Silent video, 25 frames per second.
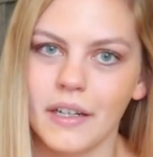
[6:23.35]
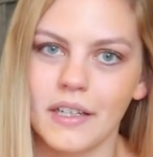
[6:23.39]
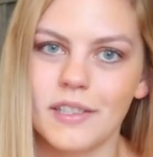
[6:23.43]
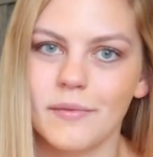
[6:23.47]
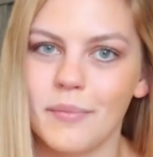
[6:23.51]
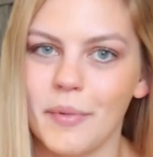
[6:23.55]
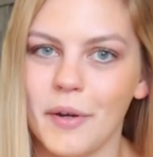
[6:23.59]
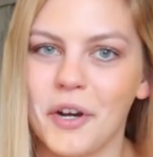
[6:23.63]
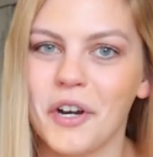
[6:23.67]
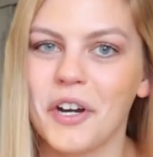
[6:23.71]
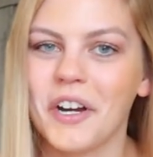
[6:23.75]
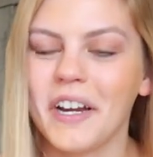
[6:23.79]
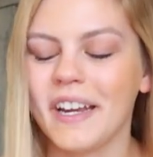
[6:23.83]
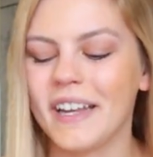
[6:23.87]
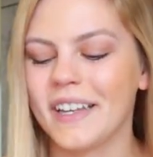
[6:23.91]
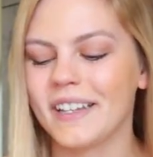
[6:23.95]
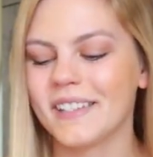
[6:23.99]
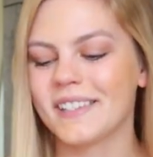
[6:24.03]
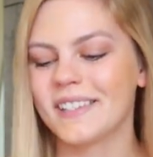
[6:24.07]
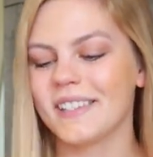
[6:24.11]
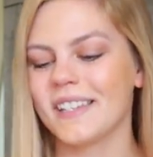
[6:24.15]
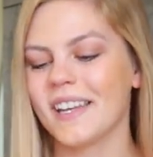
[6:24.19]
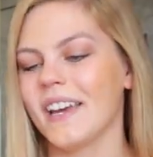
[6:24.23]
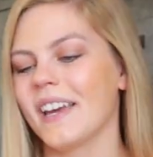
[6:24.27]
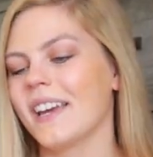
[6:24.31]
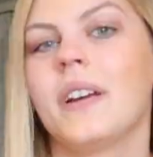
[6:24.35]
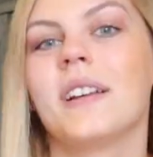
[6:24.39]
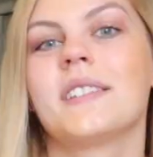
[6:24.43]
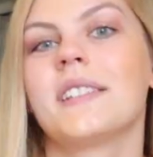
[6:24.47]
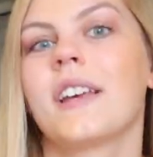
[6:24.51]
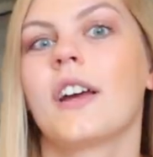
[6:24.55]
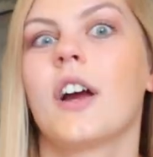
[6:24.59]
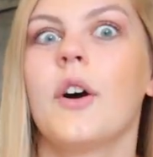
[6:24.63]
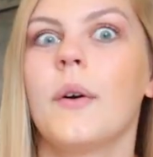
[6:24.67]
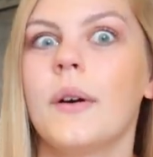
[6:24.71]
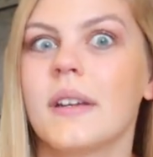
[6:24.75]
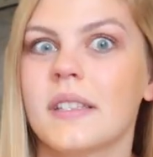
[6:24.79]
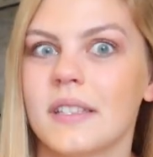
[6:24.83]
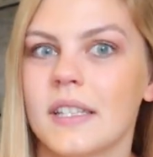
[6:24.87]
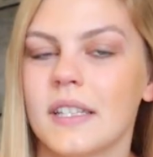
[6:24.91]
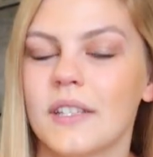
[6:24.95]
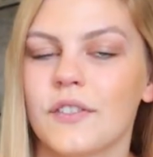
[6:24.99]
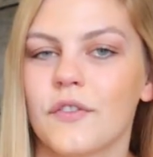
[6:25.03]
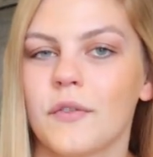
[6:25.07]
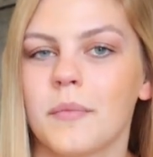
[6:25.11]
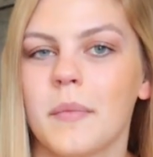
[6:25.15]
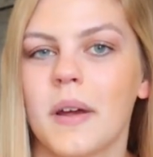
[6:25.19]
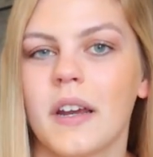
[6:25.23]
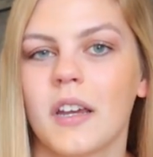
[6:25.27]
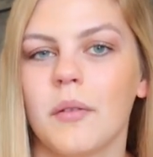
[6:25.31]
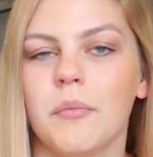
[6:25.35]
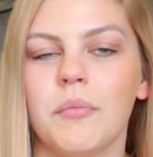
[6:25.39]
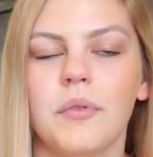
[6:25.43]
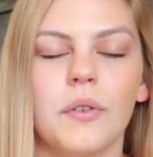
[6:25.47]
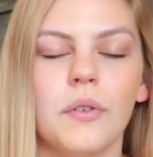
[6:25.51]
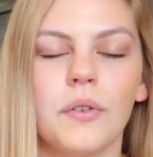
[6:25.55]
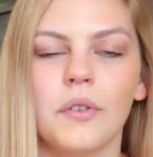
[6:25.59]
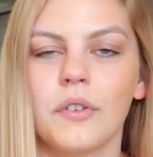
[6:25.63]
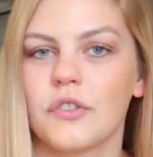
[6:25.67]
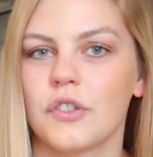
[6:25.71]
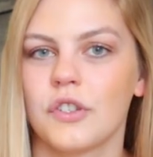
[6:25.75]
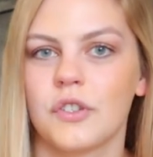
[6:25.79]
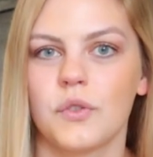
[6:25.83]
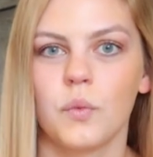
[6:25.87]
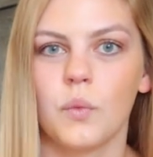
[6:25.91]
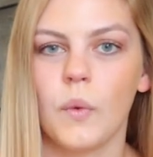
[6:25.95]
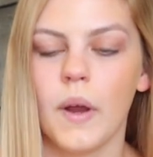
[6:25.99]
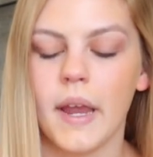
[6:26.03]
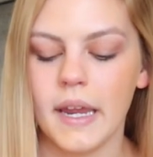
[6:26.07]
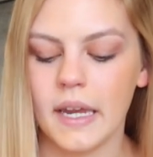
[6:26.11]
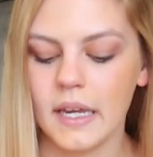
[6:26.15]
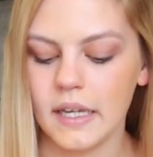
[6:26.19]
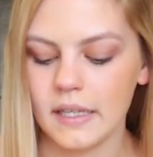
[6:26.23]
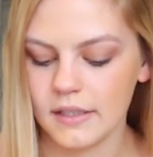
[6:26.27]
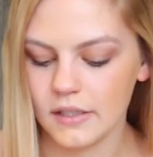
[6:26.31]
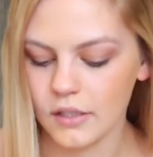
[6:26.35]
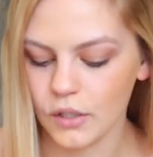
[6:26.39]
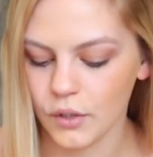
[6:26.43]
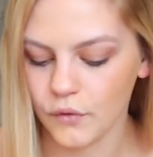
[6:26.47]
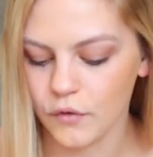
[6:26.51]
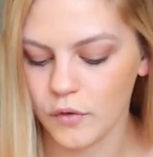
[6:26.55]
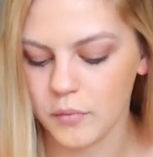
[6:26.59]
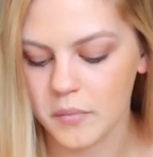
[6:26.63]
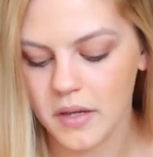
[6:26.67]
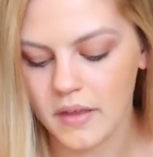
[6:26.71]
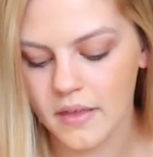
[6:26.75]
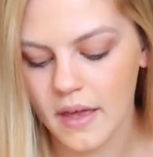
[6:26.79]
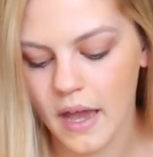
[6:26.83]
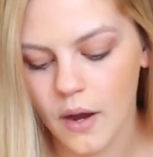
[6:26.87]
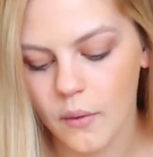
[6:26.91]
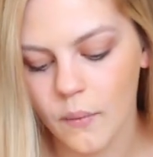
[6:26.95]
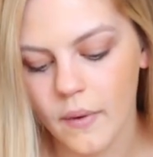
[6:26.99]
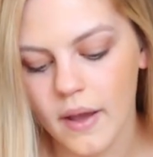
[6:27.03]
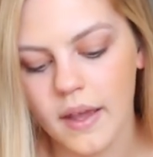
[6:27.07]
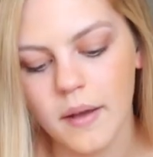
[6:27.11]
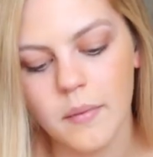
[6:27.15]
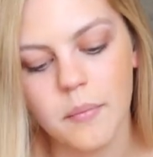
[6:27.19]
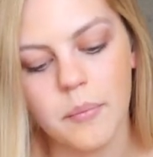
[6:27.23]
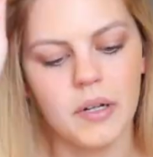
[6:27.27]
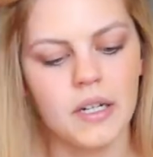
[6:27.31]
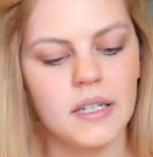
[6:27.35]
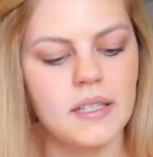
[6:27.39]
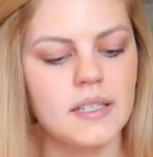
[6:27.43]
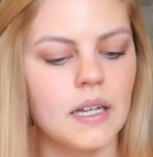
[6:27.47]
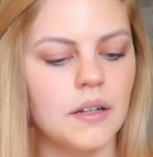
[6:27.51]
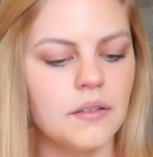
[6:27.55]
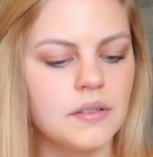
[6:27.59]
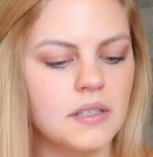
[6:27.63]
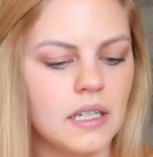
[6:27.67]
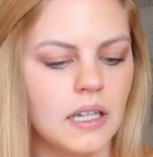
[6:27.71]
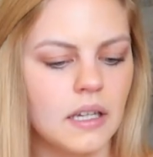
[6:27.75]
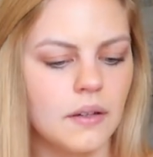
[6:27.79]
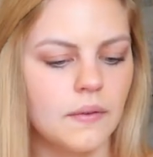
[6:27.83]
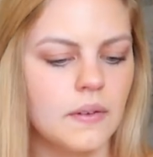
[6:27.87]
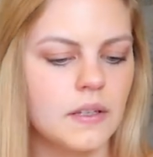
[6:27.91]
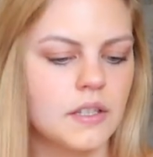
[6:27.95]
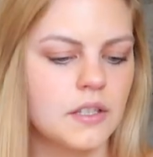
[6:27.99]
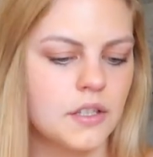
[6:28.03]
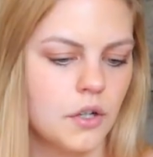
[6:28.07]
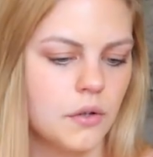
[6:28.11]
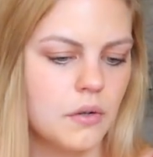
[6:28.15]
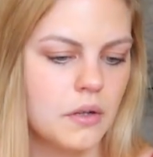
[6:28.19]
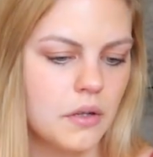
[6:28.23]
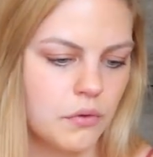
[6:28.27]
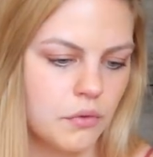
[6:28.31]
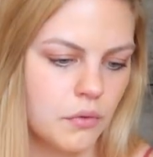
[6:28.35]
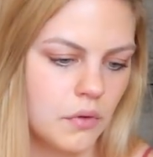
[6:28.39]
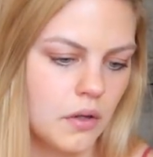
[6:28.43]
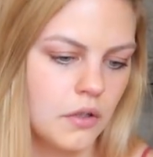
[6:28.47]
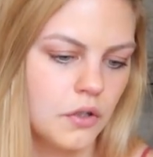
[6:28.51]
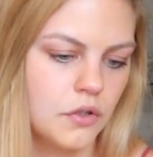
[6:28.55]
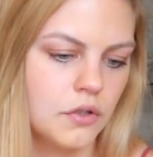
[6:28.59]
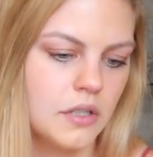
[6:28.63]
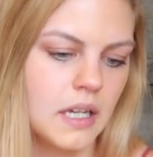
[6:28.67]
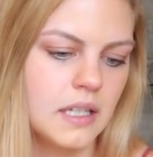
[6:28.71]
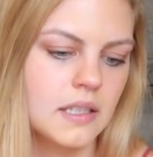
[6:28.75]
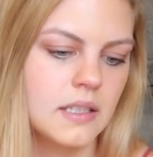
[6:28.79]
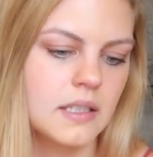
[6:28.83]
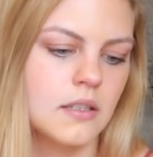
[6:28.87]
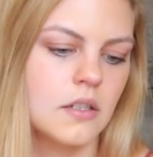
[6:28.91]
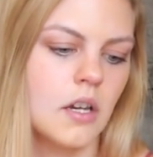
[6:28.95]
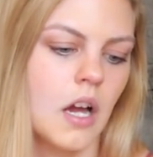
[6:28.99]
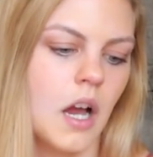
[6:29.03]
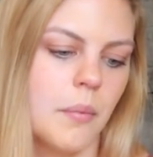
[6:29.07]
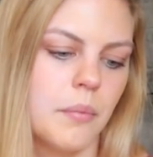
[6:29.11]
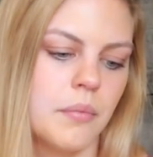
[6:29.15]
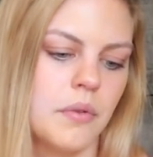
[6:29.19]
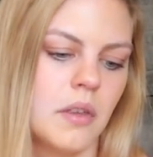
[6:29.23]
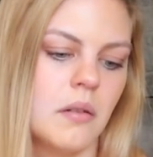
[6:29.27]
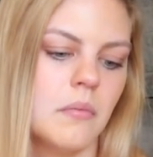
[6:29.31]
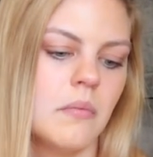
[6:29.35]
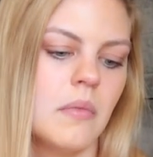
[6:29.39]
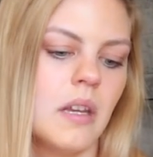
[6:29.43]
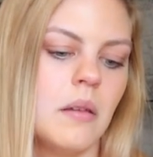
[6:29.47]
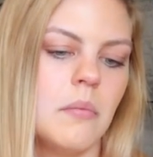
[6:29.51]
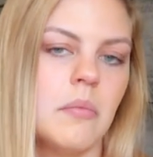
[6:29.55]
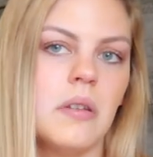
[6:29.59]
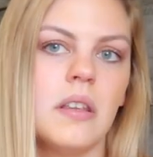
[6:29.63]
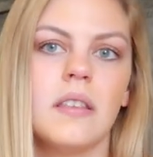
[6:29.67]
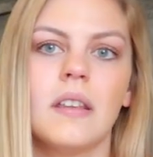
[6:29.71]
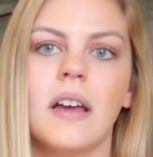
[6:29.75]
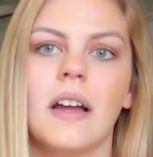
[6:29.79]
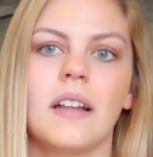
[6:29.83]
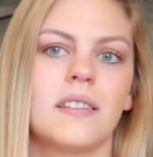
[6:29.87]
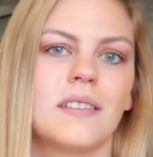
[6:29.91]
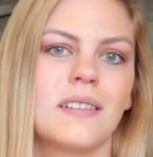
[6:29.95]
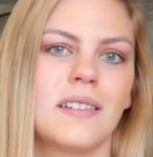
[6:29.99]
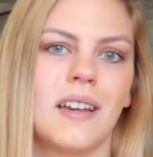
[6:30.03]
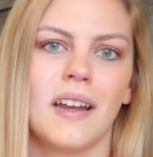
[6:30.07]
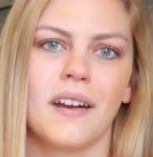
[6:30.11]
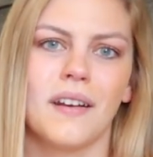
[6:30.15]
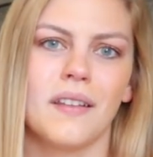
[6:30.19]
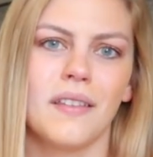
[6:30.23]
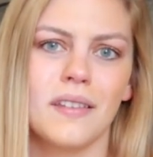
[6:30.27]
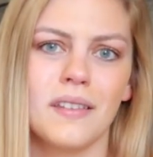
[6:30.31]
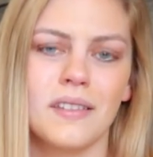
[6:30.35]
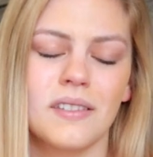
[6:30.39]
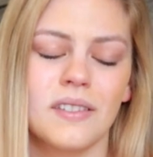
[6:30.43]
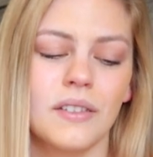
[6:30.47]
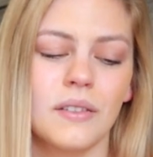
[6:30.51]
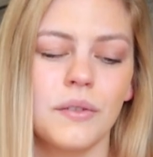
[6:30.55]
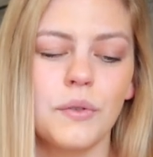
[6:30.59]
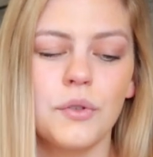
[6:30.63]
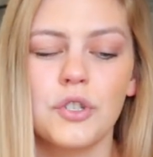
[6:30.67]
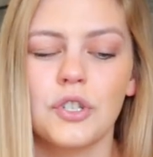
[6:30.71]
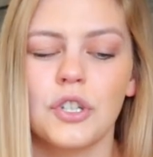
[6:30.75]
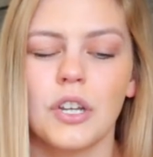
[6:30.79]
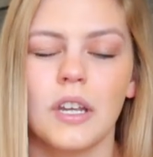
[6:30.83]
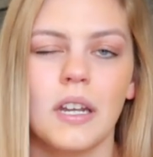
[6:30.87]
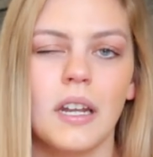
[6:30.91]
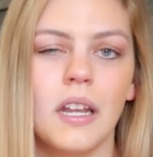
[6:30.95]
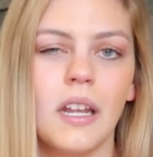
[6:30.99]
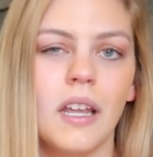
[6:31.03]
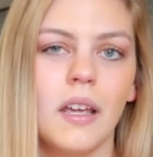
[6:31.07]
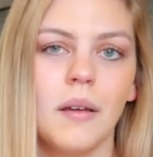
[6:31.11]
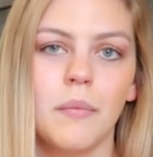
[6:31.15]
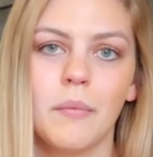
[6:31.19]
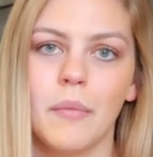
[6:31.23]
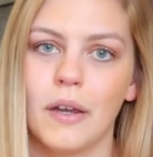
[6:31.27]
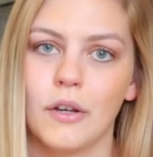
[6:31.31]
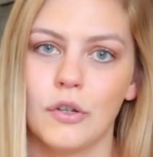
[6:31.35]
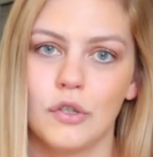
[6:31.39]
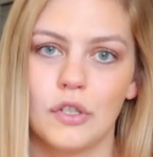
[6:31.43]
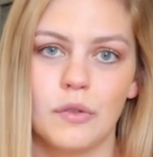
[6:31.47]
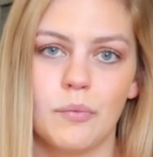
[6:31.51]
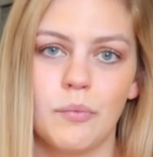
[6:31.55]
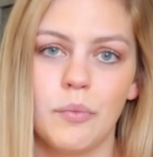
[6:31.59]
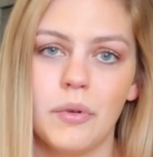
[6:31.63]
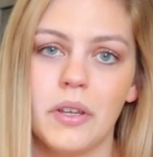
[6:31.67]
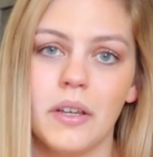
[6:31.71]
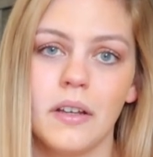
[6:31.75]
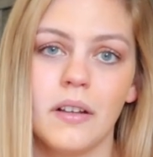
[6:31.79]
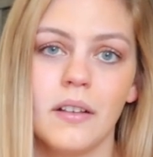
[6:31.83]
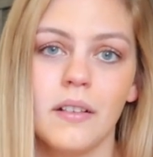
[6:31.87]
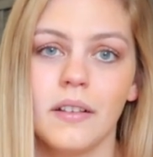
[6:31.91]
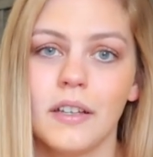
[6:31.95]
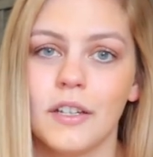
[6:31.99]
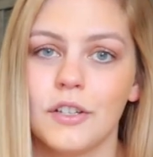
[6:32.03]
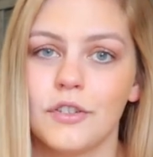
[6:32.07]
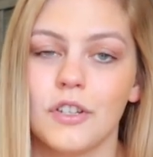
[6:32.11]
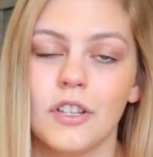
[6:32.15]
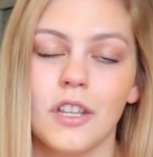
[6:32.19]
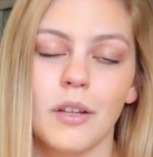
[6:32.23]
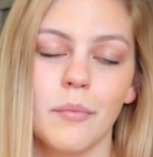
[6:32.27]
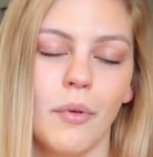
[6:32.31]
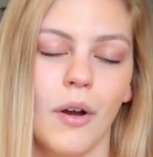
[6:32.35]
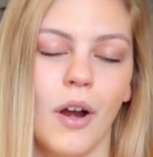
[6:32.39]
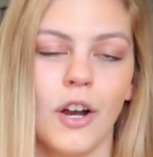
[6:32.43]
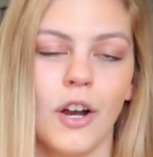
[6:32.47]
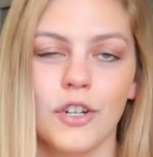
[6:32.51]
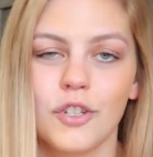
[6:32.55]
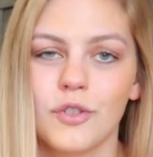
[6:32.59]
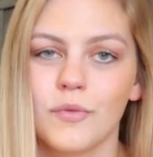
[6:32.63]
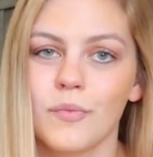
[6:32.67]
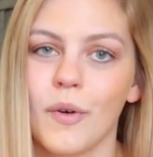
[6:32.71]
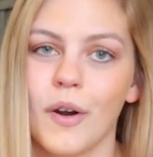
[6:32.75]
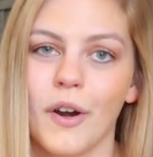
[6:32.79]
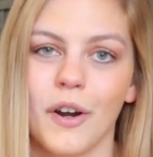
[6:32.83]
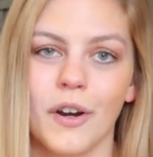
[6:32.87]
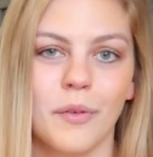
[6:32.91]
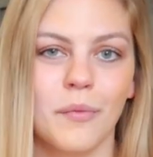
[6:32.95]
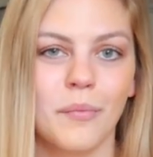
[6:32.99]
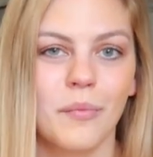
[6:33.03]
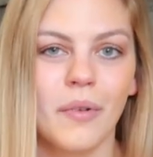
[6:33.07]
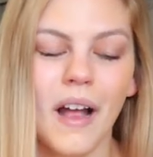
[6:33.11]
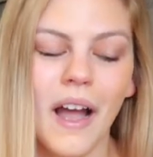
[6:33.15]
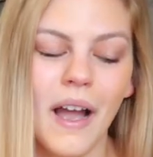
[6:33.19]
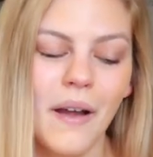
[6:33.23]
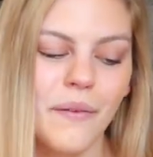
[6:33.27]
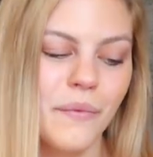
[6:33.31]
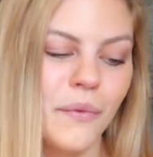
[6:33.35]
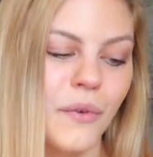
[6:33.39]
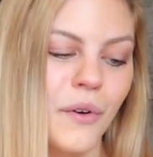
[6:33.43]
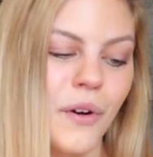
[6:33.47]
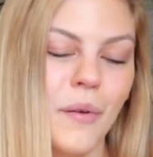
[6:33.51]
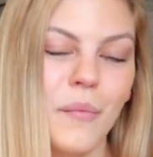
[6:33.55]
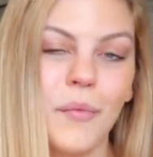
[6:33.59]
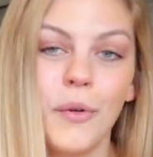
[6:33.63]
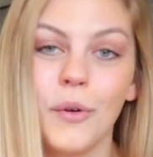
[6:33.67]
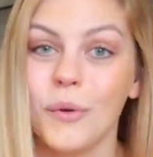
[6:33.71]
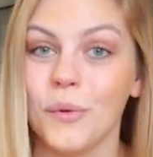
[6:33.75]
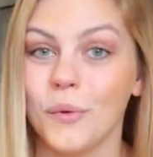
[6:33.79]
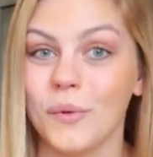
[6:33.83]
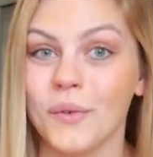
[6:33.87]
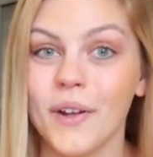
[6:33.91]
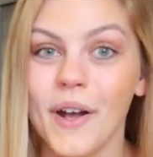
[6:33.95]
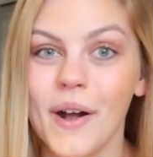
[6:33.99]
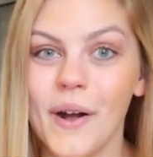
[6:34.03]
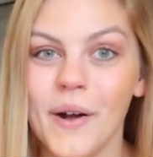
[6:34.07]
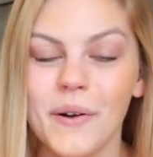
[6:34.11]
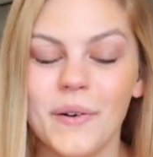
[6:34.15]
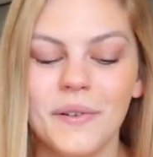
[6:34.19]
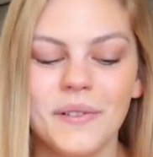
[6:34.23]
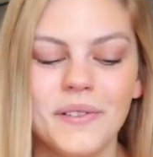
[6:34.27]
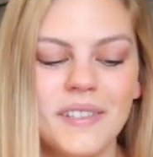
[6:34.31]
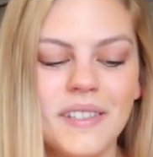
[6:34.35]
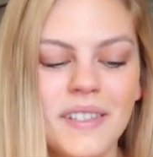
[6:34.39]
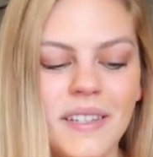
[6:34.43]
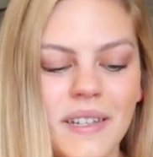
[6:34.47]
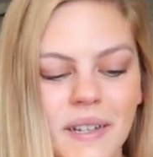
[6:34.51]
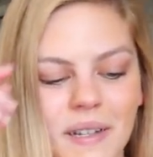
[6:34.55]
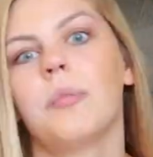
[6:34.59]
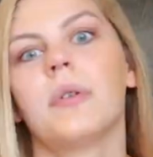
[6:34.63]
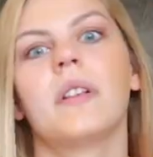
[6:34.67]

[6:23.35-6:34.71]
experienced it because I always list from my computer. It's just way easier for me that way. But it sounds like if it's going through on your desktop, then maybe that's kind of the solution. It might just be a glitch in the Poshmark platform, who knows?